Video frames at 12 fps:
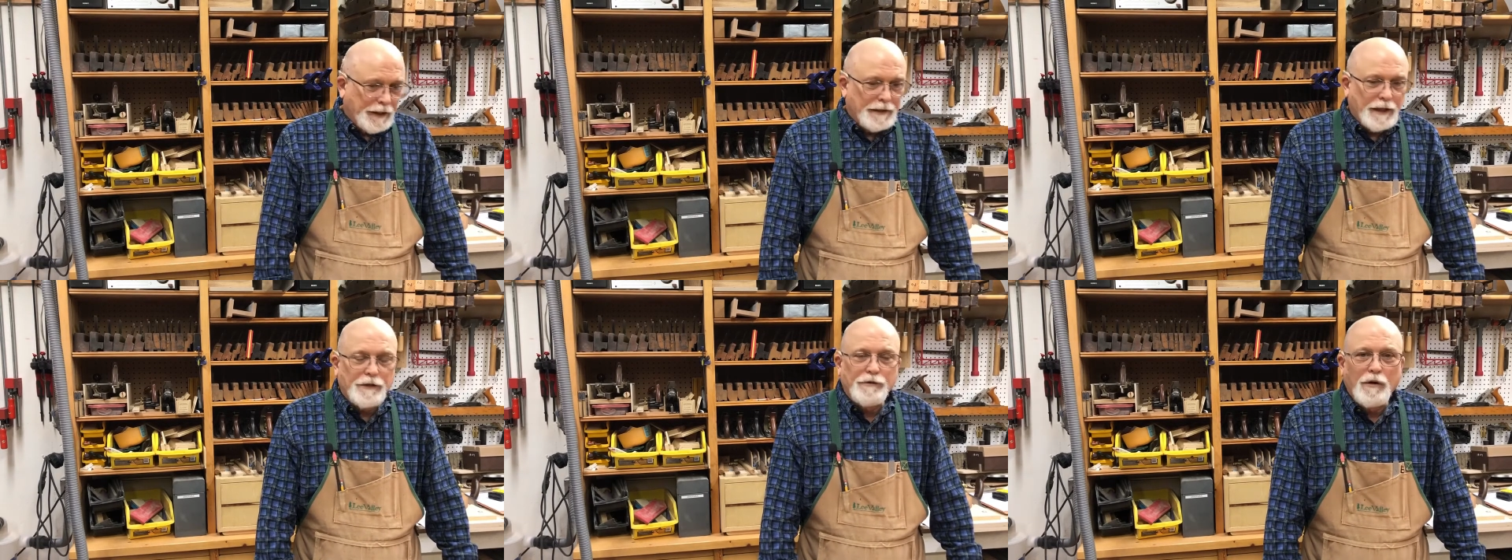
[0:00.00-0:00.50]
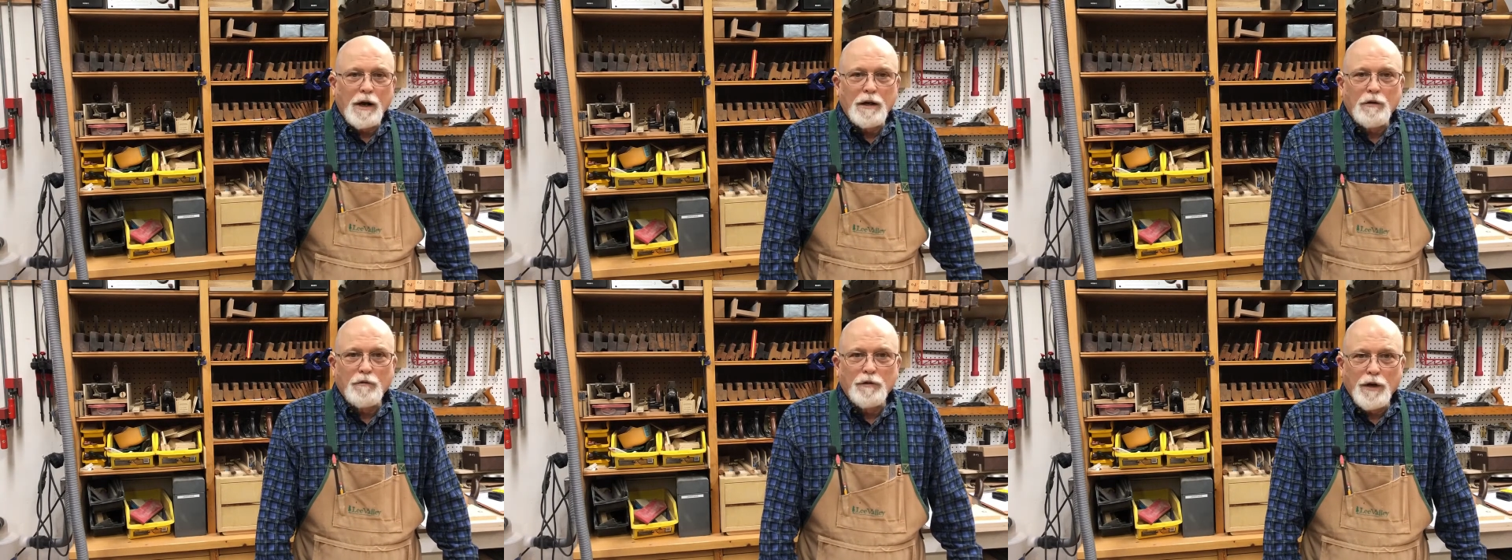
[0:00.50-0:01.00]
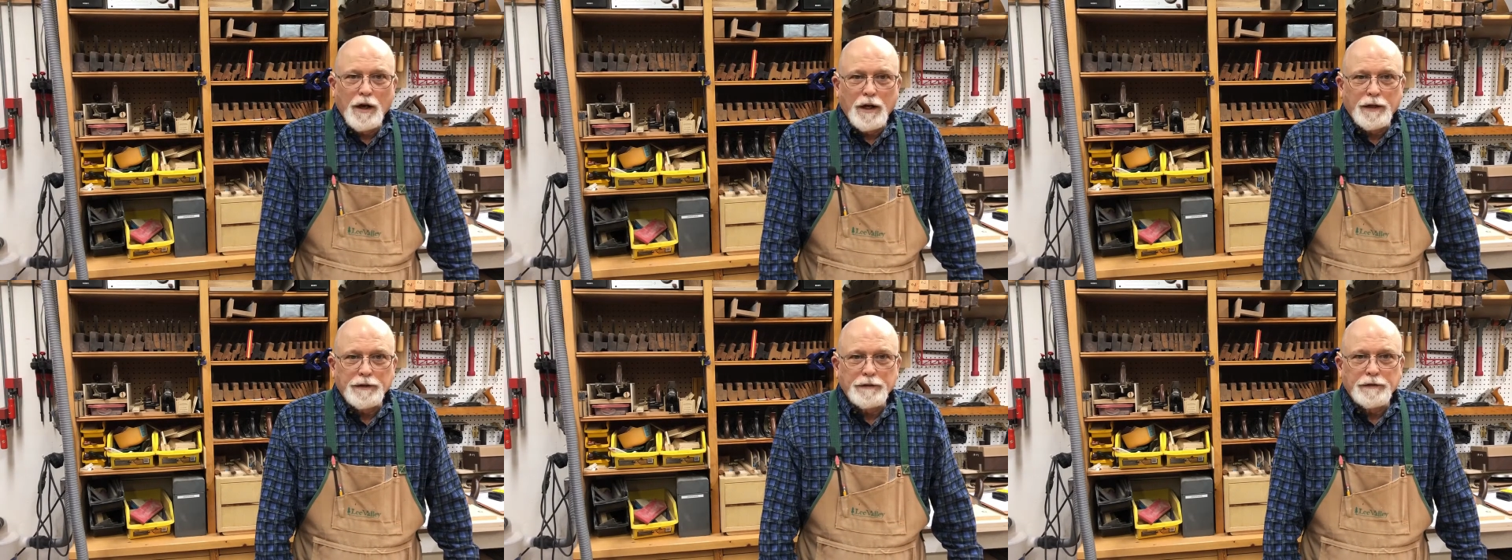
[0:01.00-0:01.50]
let that dry
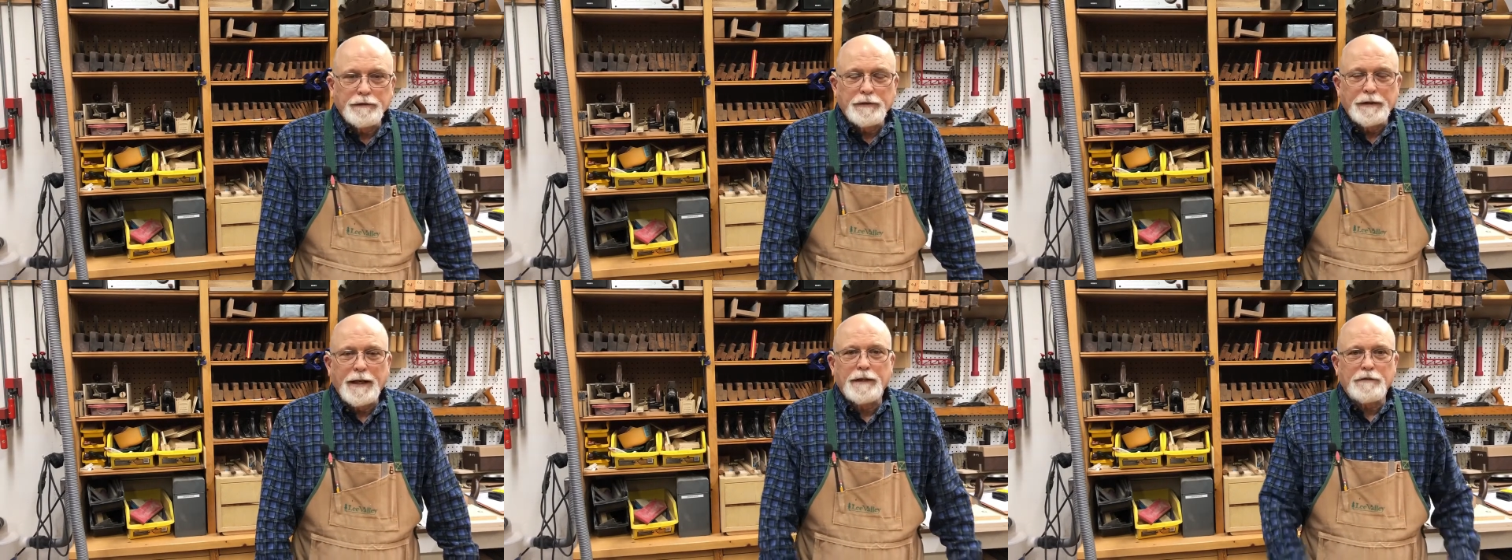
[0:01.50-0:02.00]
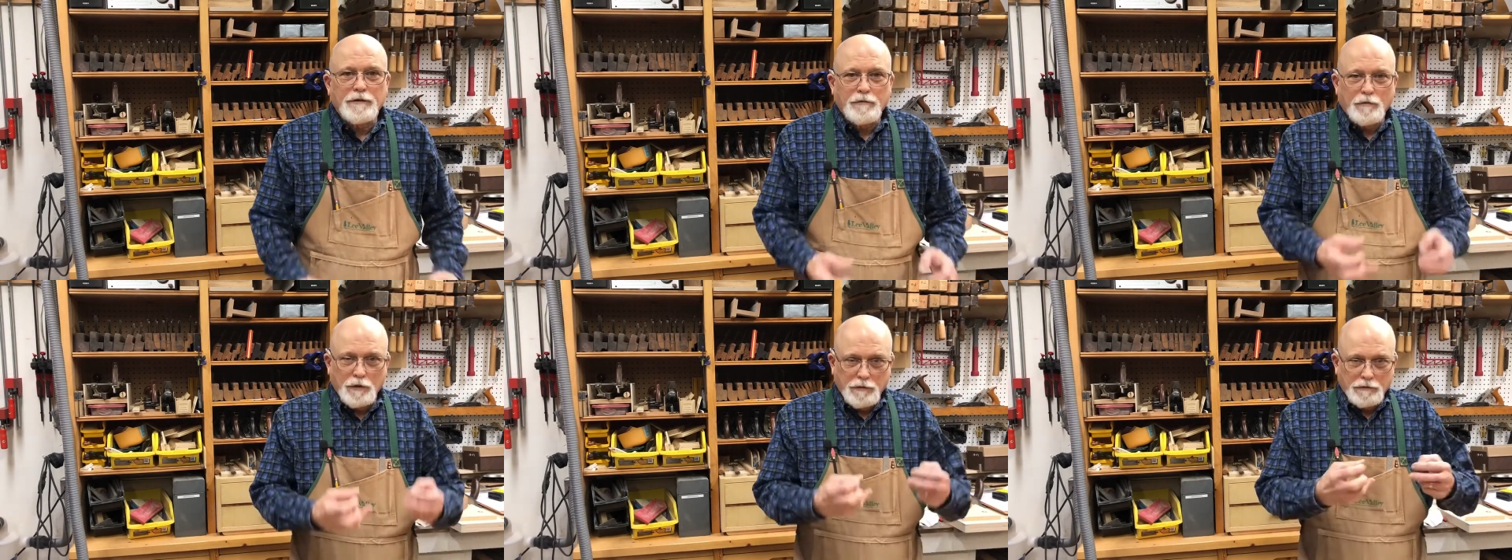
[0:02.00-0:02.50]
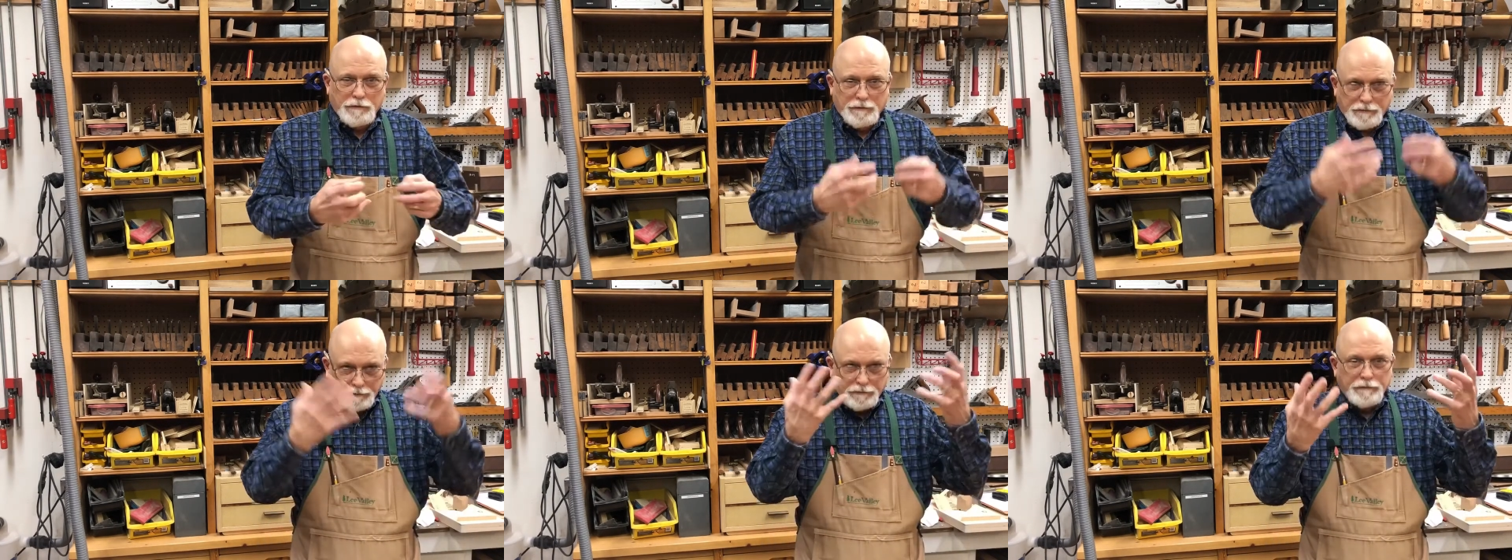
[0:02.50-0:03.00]
overnight. That will
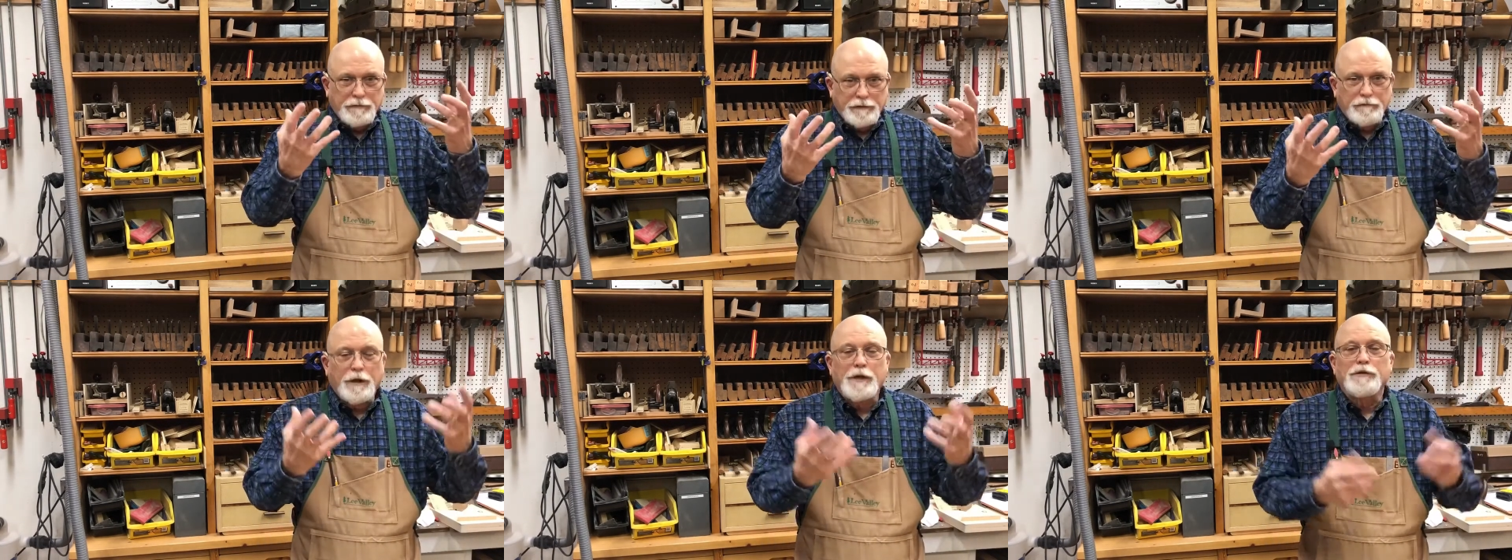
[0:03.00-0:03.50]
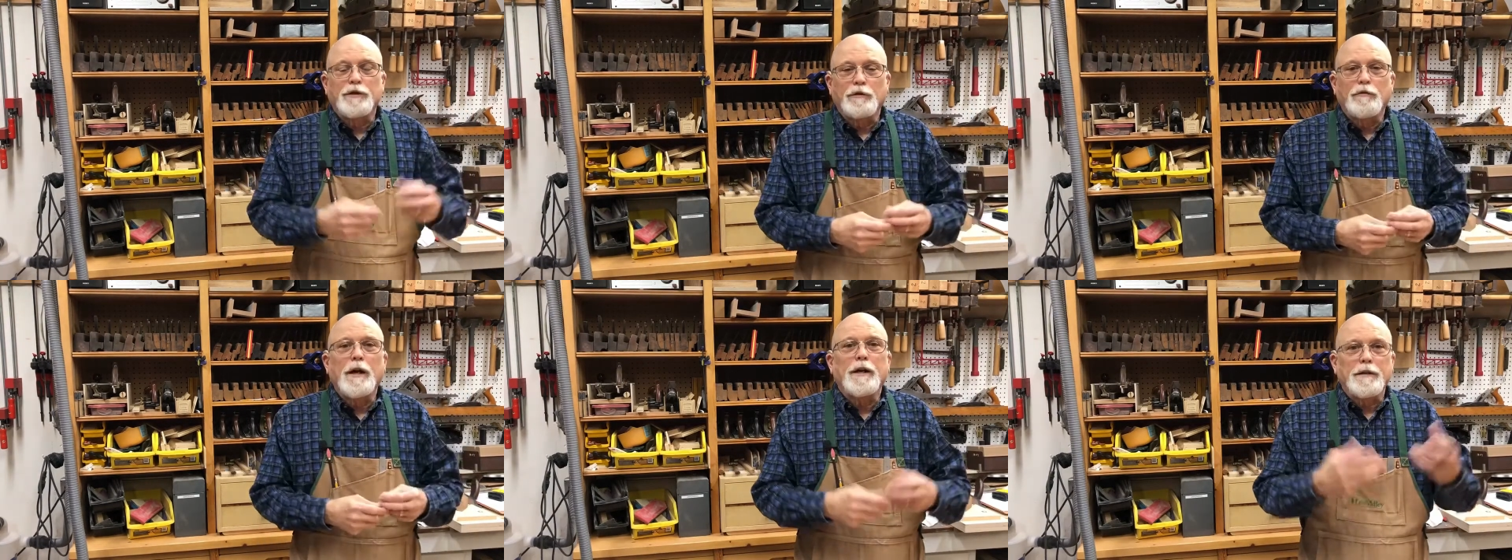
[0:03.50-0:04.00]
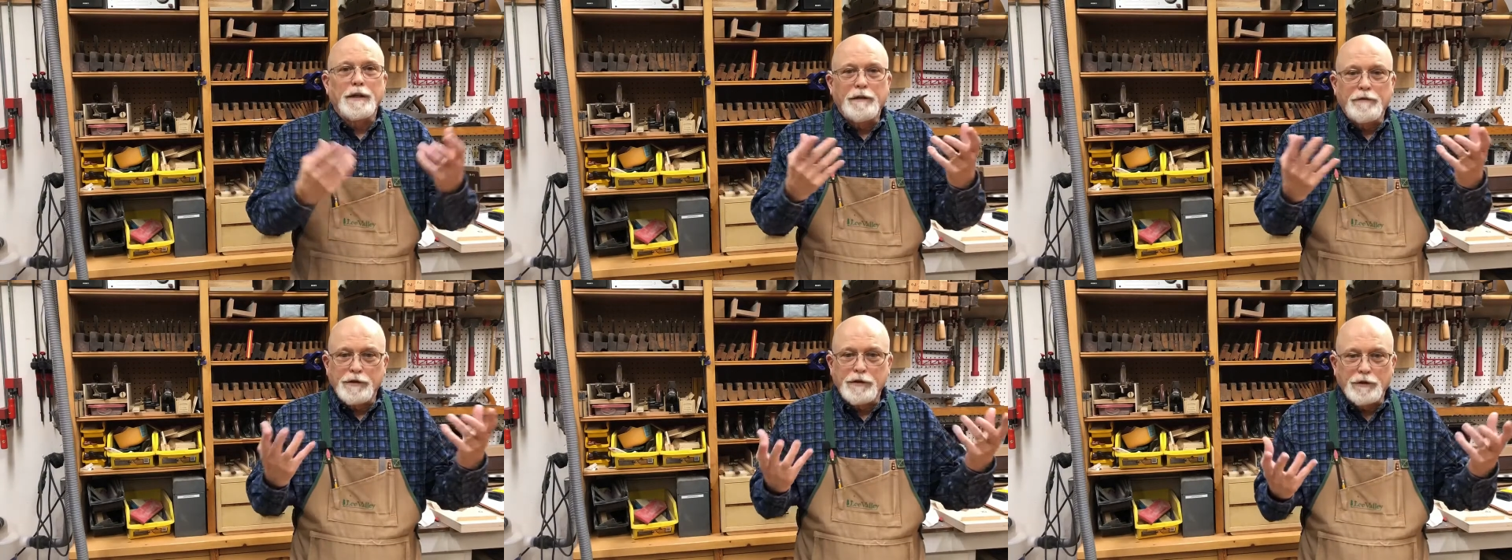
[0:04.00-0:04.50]
raise the grain and
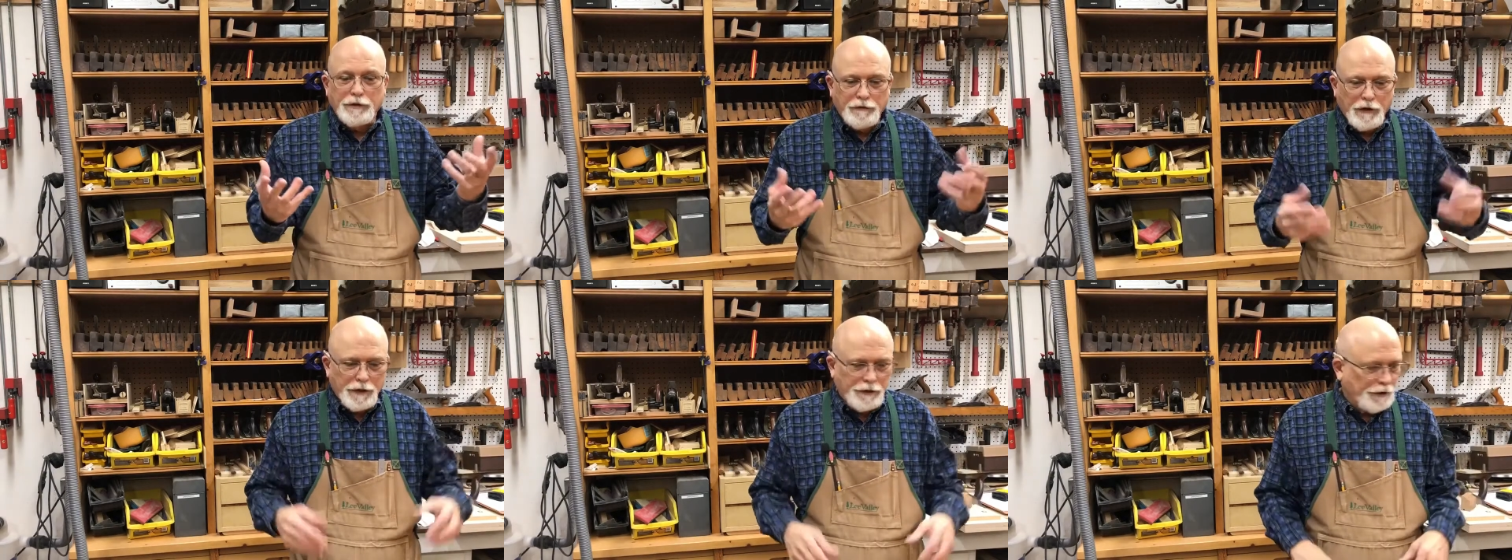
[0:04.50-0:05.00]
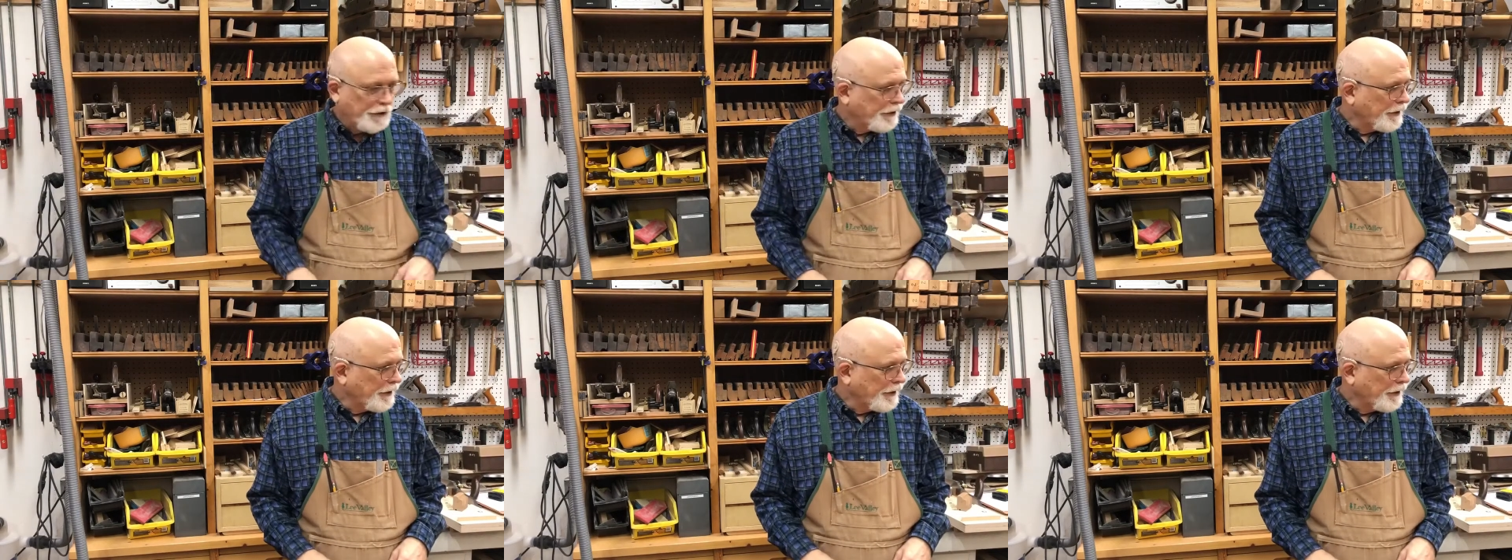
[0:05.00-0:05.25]
give us those fuzzies.